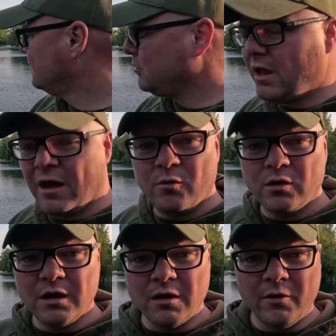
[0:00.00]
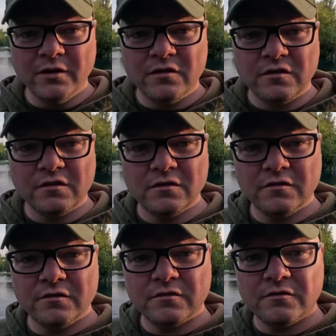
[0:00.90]
But yeah, we'll keep going.
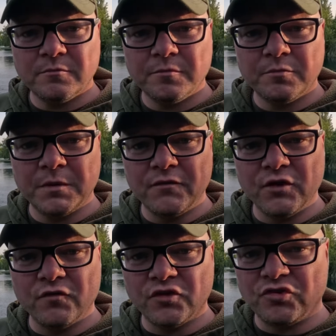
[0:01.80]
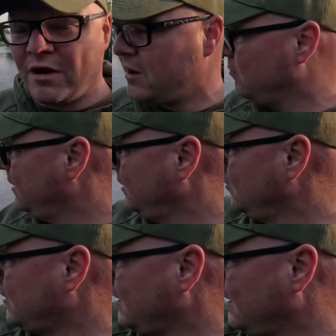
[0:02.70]
There's been a few fish around, mainly up that